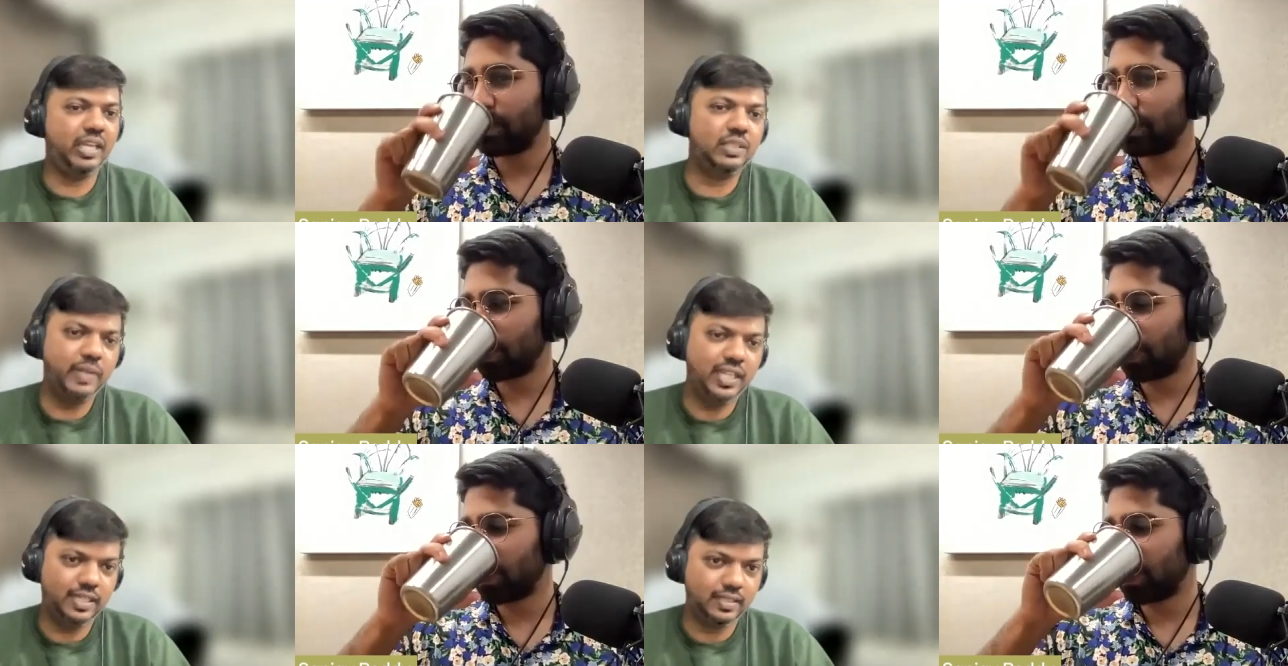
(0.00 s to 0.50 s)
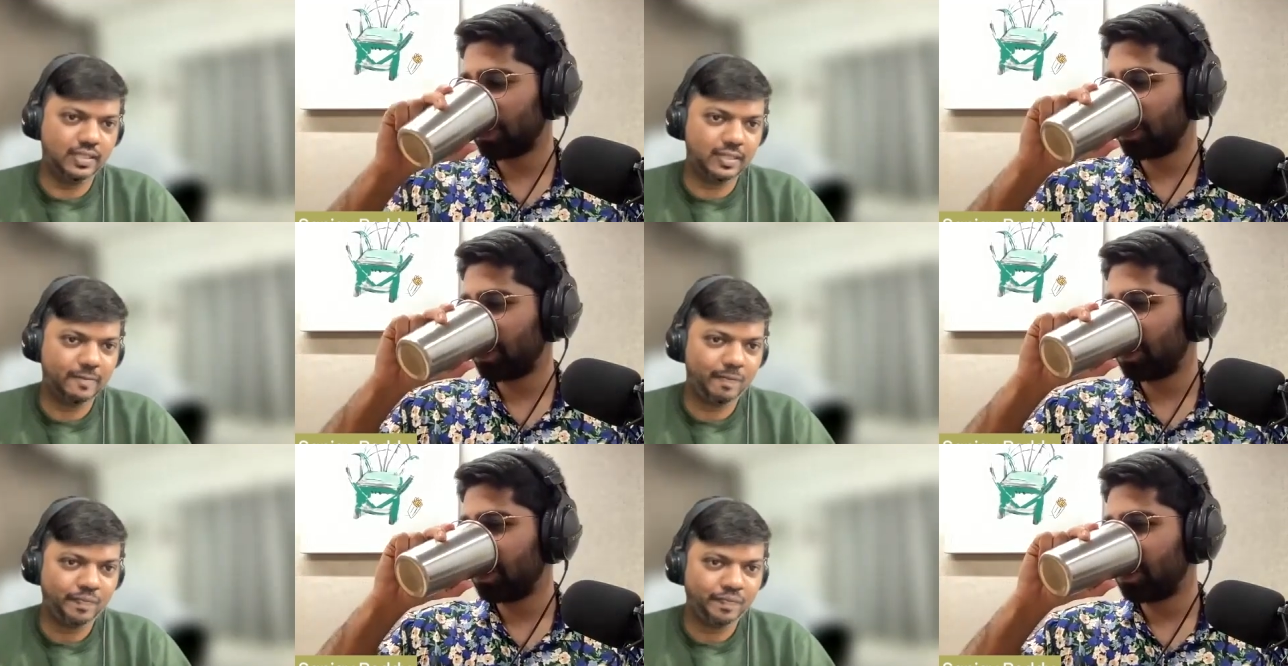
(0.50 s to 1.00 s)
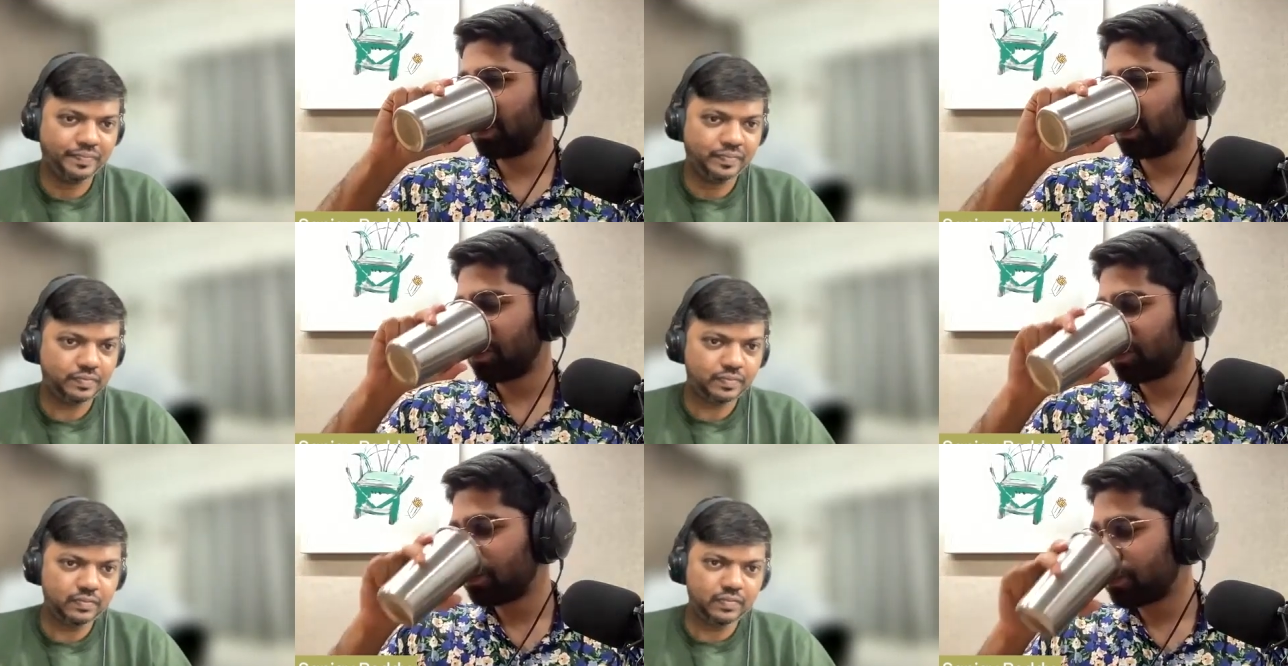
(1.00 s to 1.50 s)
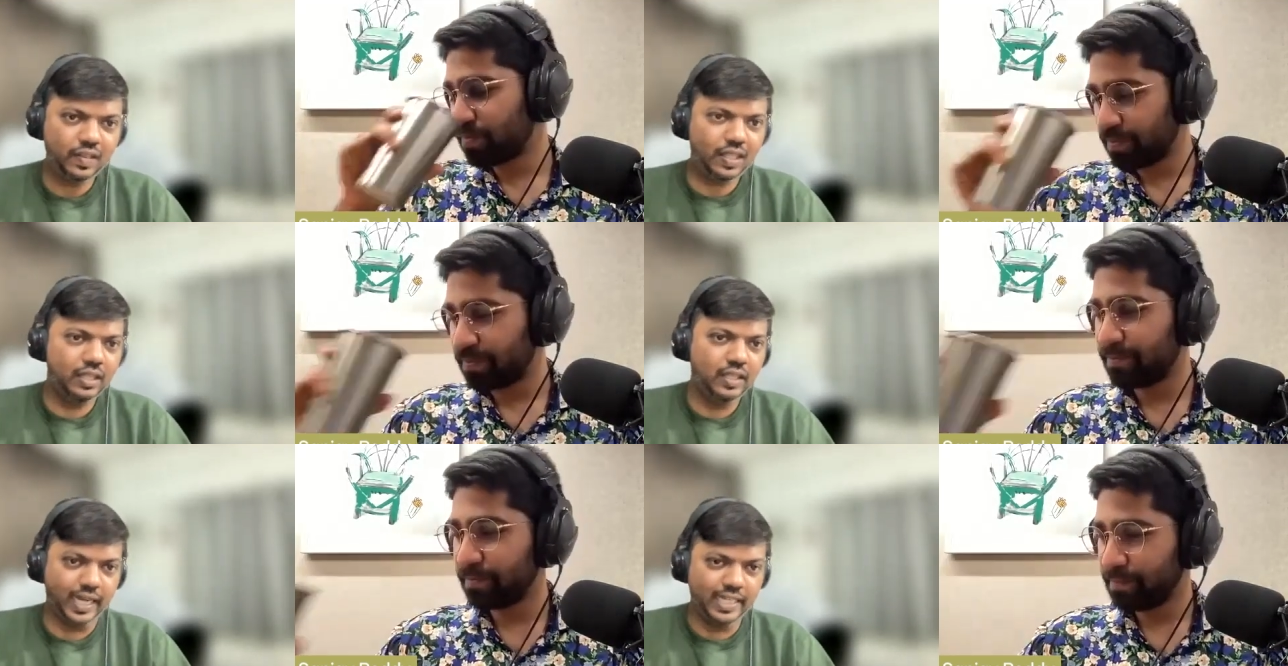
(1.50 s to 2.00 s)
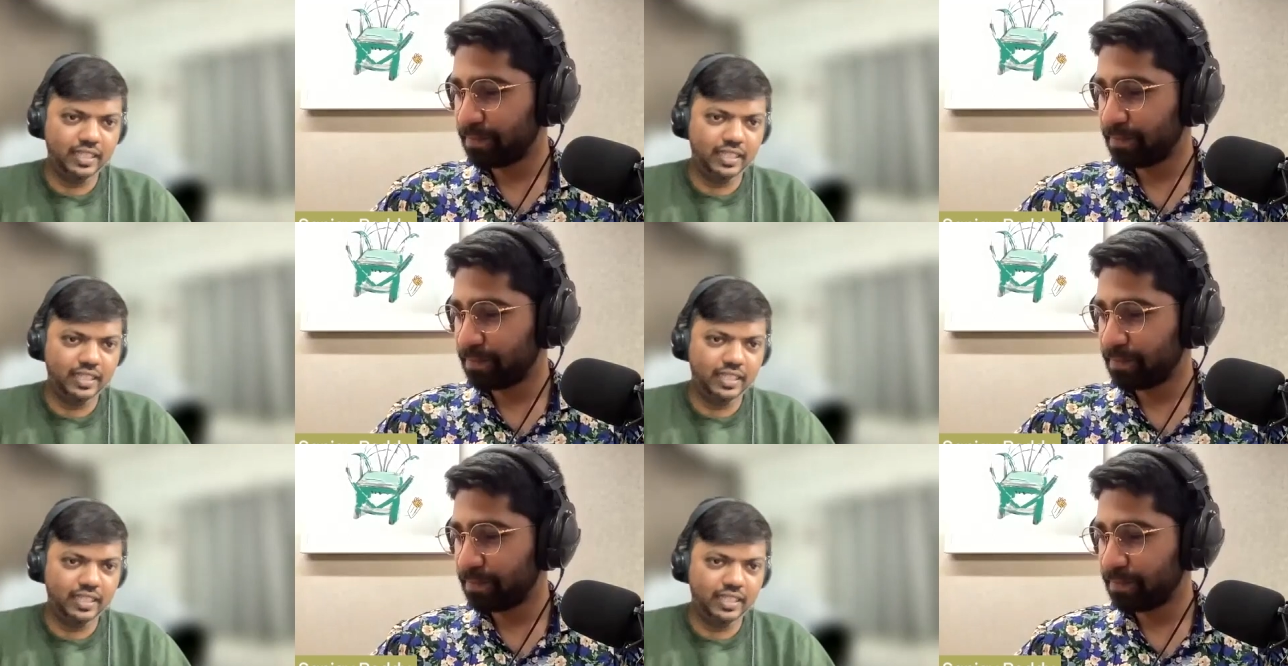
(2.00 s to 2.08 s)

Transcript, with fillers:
Speaker 1: experience mm.